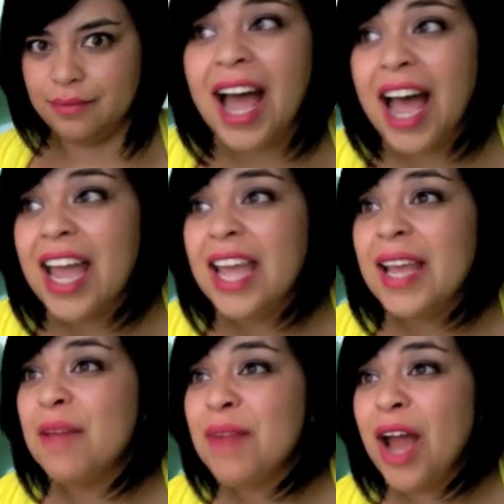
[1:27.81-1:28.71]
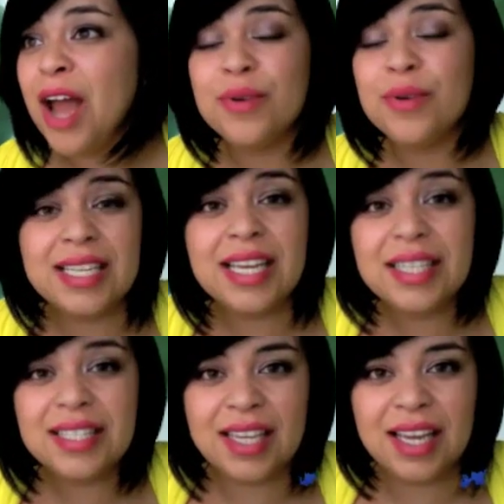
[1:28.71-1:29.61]
I am now
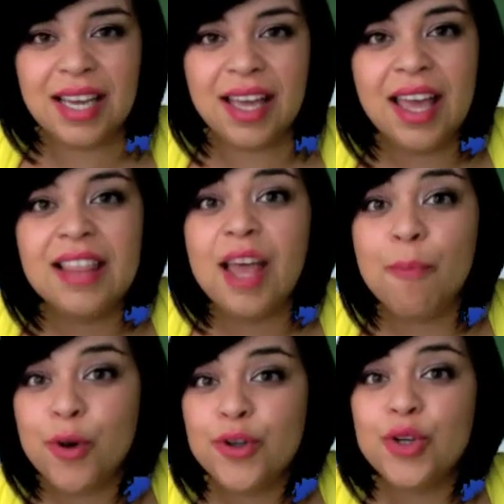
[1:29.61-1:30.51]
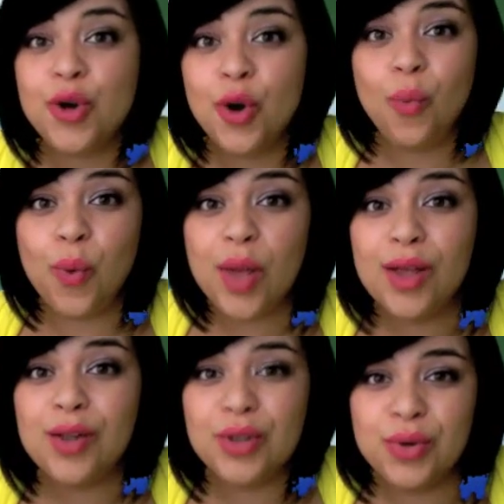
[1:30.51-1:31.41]
predicting that Portugal
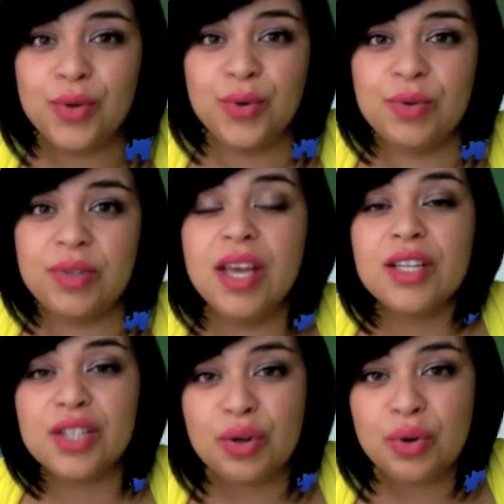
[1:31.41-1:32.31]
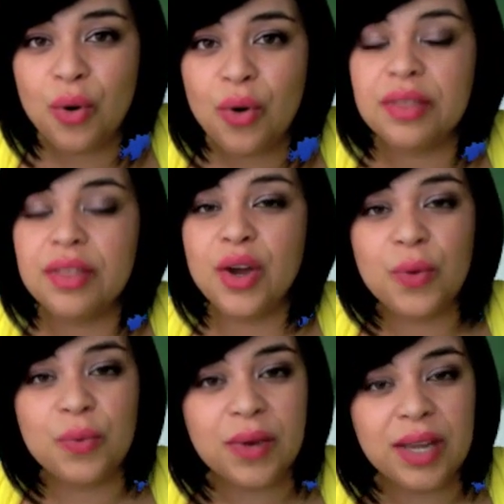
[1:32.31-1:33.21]
will lose to North
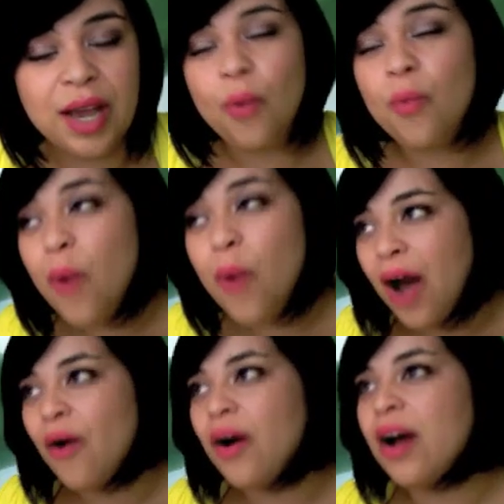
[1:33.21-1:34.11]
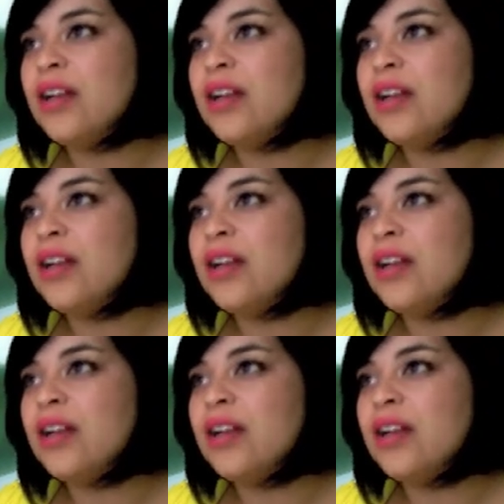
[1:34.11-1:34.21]
Korea. Wow.